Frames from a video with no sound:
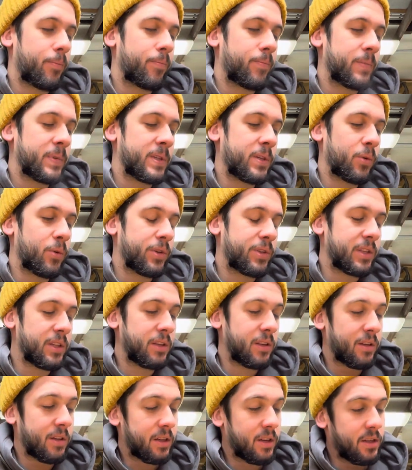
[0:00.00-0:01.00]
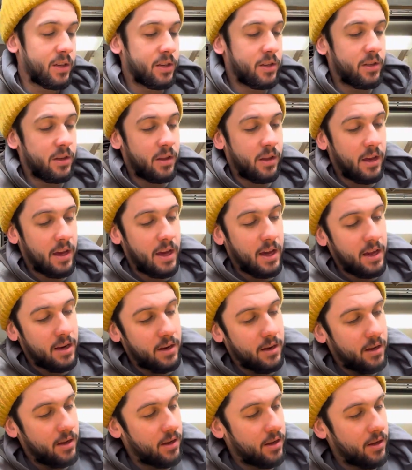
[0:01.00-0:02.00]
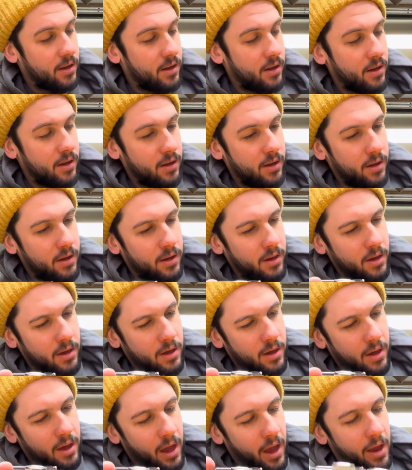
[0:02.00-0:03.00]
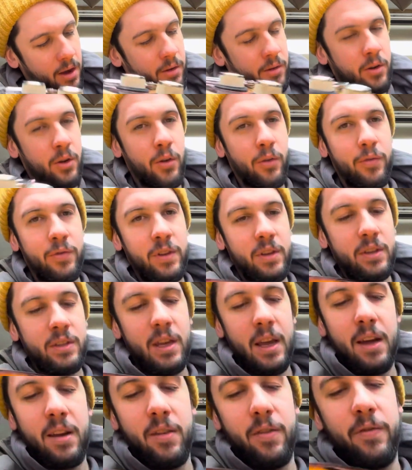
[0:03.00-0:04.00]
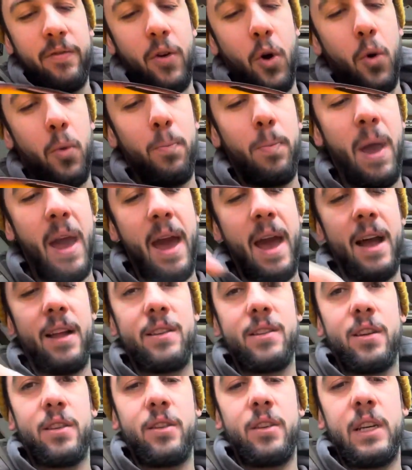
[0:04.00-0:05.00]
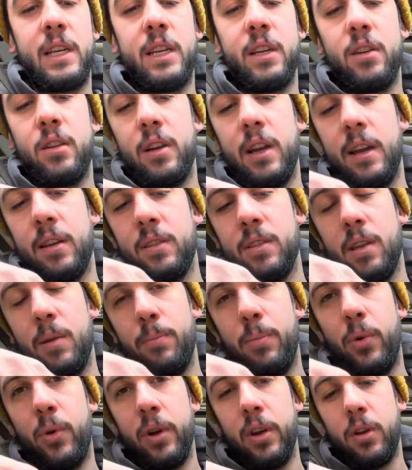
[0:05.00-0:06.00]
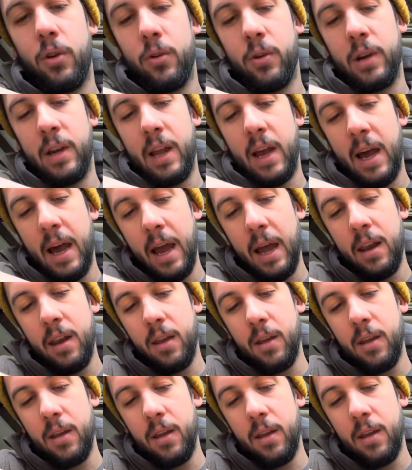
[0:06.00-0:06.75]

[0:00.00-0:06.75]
So we'll see the condition of that. I don't know if these had foam pads under here at some point or not.